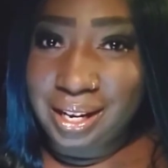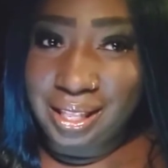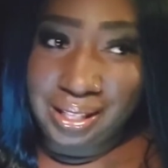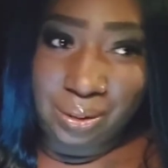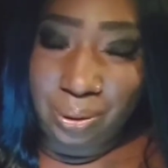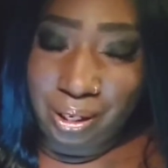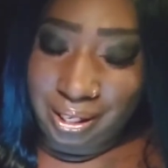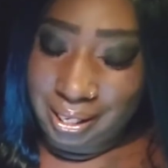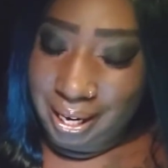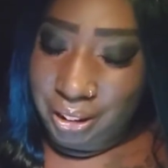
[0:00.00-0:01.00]
this
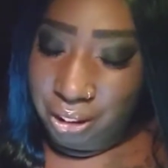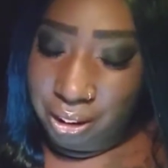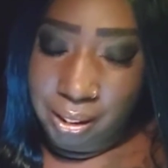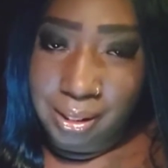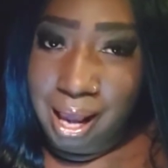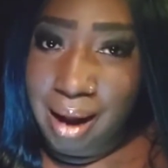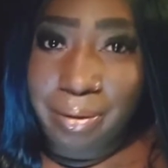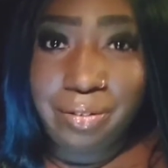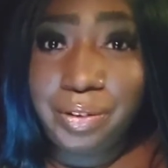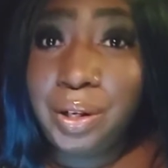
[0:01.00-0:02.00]
organization, because I
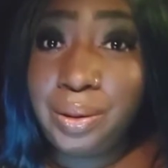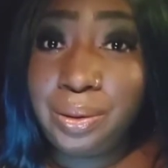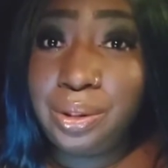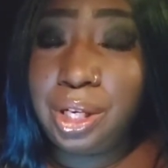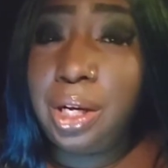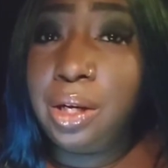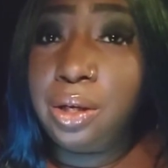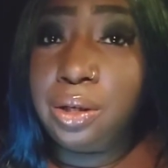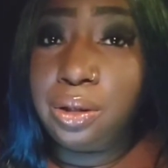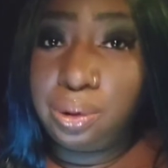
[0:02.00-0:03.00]
refuse
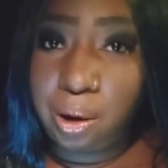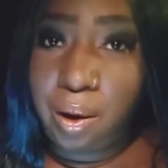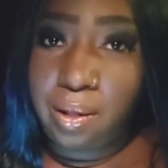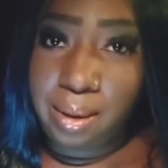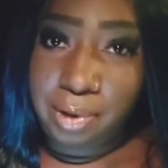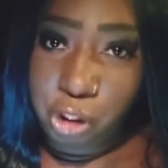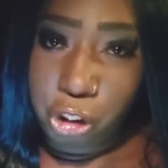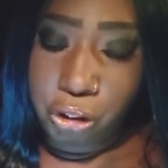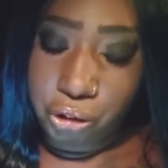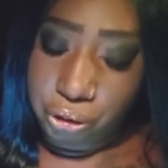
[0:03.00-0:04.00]
to call them a
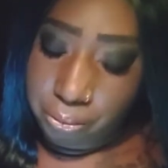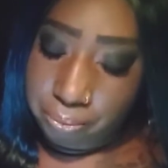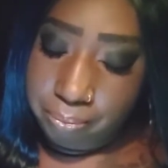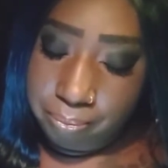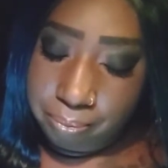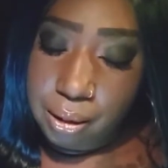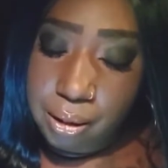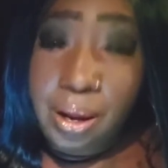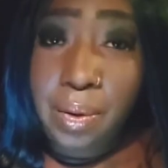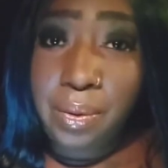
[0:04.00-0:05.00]
church.
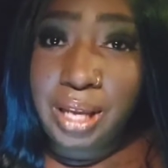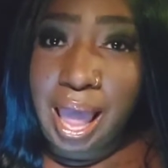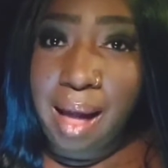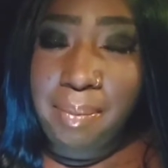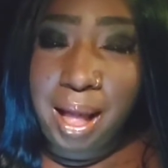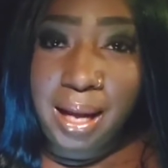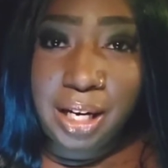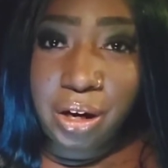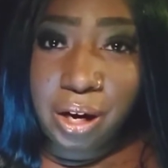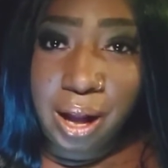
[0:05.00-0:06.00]
So yeah, my
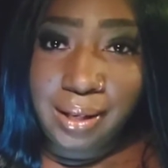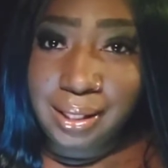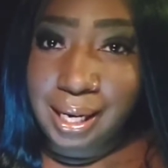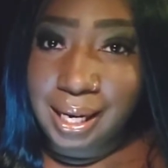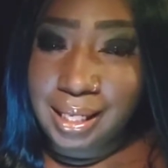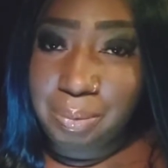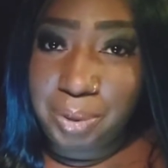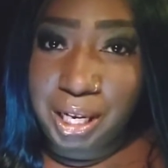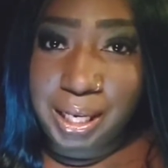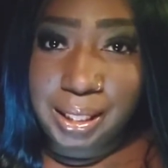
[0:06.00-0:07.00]
curiosity is
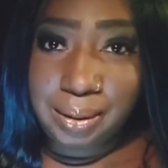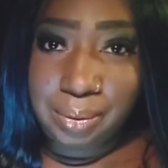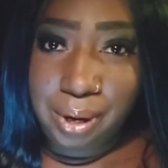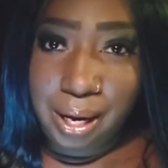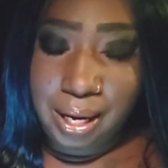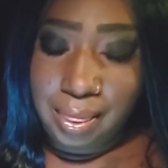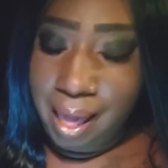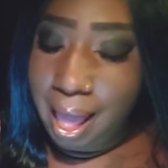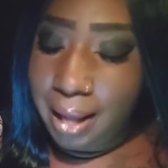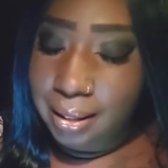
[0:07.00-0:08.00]
piqued in
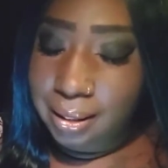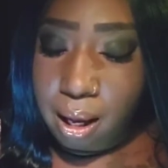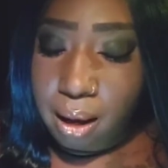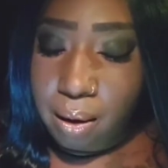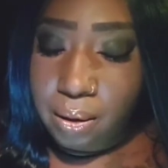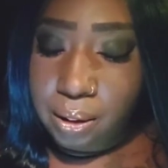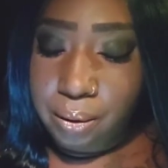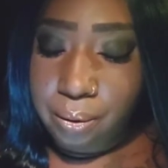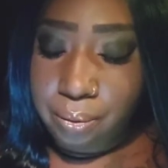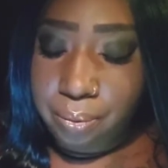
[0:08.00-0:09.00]
that.
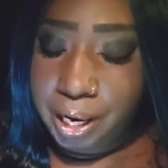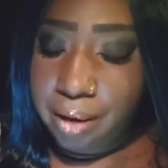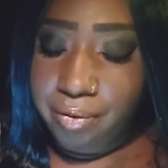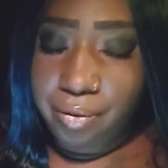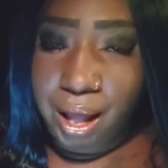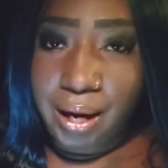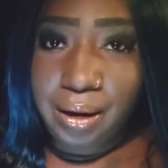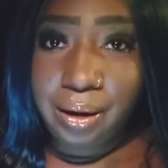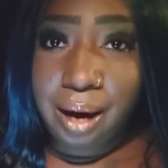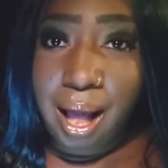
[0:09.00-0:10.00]
Also, Ring of
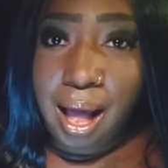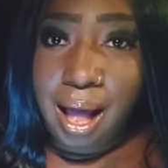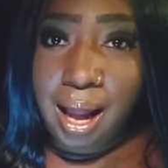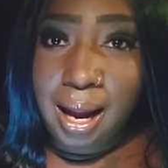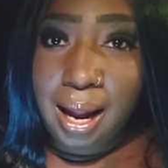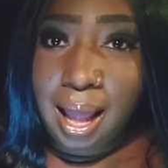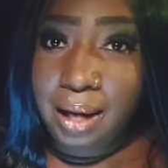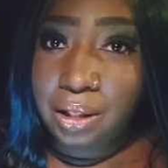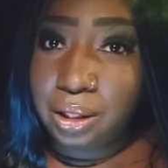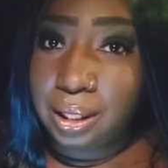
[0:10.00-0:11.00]
Fire, I
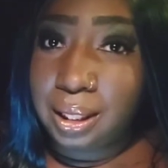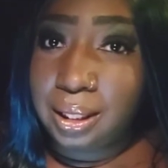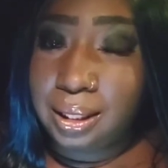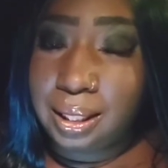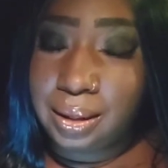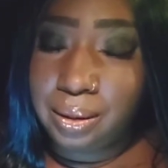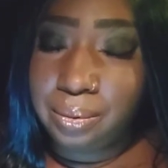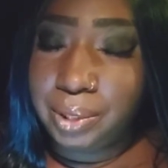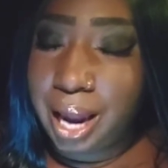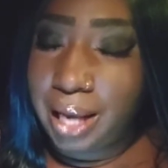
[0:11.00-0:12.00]
actually did a
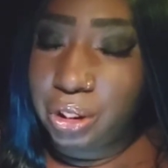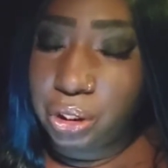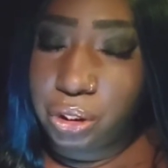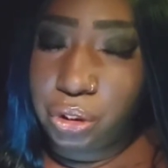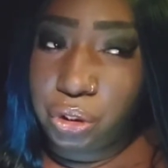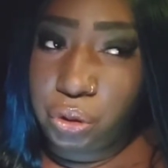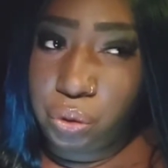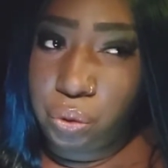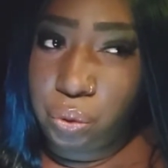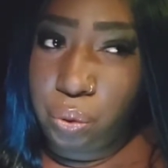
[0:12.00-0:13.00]
reaction
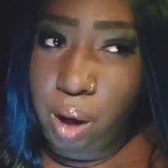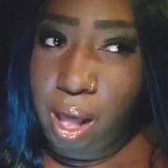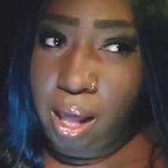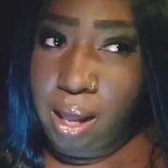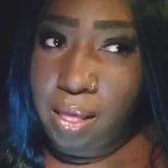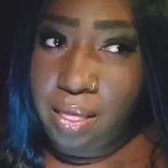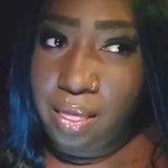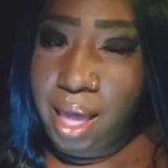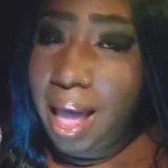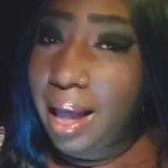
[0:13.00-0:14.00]
to
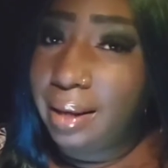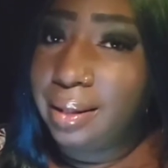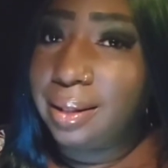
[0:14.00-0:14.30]
that